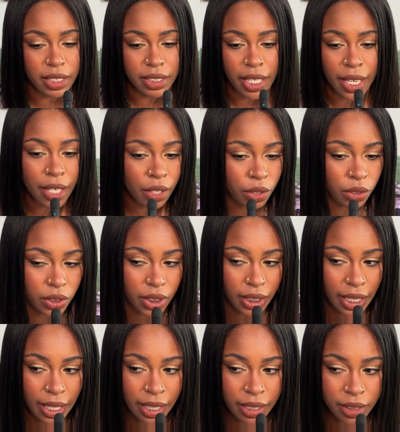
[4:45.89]
it tangled
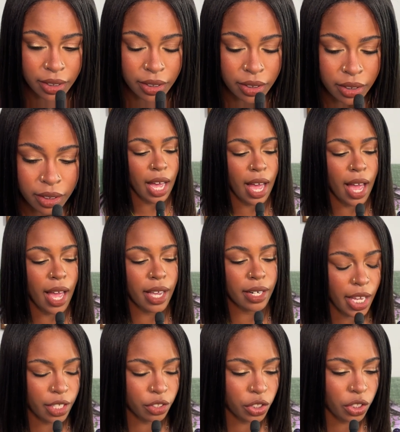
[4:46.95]
less, that
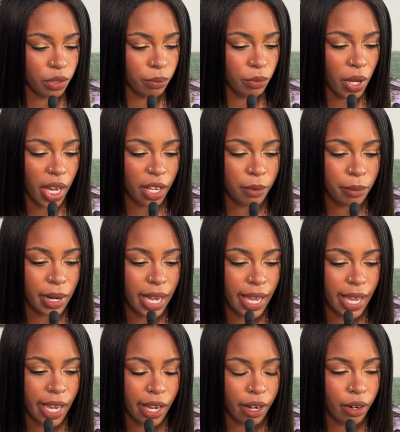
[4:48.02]
it just made my
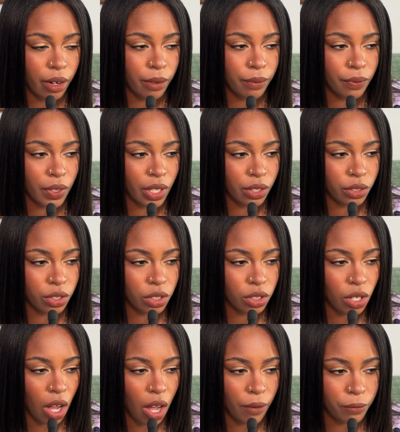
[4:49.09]
hair feel
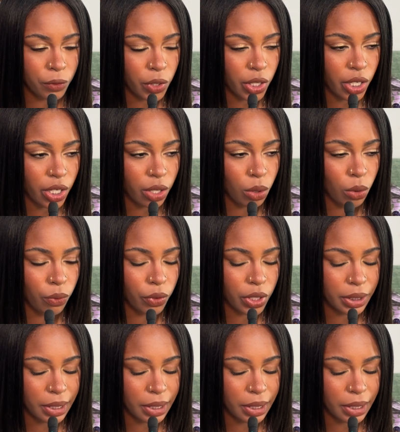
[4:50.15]
softer over